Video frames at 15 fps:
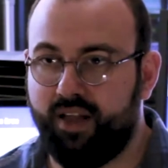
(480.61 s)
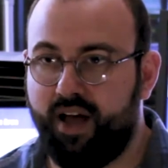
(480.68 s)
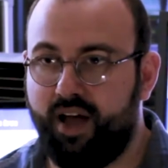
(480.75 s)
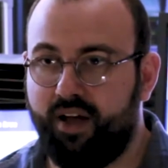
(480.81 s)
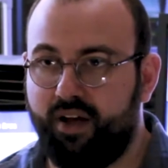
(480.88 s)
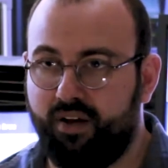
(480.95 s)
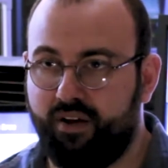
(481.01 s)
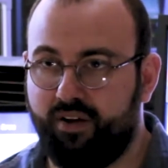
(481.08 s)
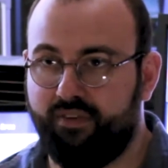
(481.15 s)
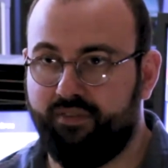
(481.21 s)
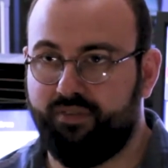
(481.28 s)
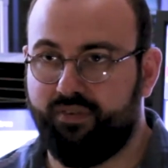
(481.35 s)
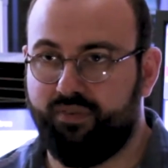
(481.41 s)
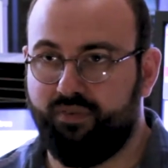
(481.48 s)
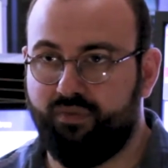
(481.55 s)
lot
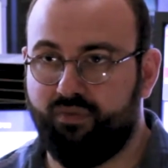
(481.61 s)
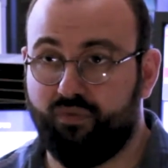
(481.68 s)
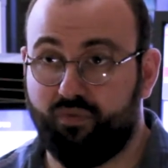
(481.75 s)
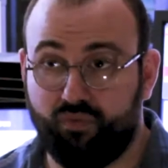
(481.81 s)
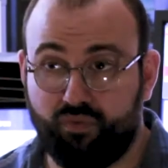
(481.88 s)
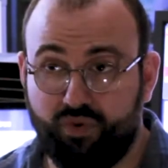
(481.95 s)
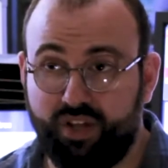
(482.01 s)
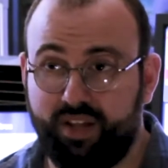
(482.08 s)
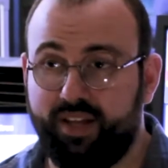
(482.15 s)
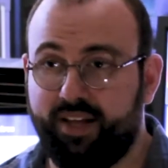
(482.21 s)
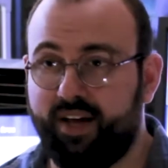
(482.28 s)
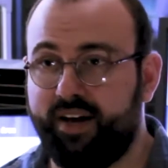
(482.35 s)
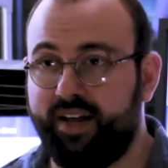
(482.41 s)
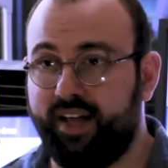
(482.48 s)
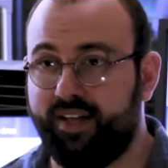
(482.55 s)
of really
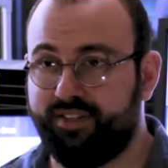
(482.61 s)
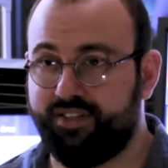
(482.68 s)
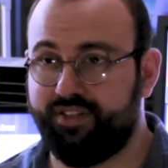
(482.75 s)
cutting-edge